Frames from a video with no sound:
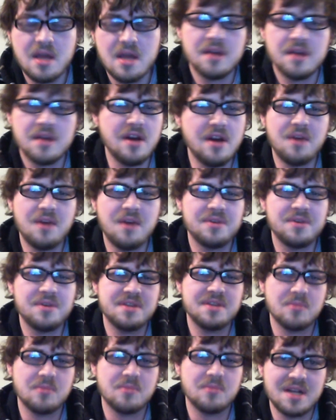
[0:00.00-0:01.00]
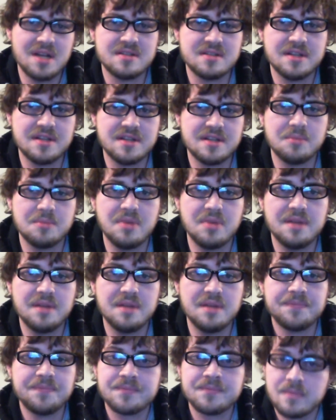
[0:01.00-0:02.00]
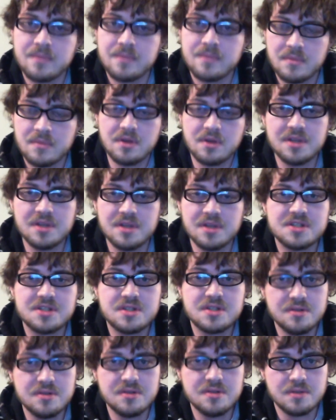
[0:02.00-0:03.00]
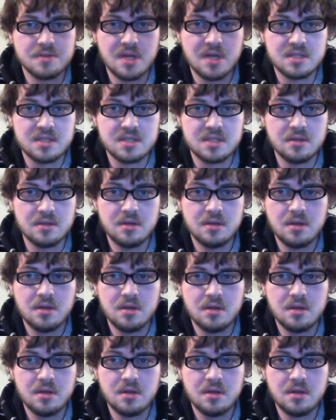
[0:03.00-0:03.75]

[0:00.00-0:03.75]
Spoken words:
Not with them wrestling, but they'll each choose a wrestler,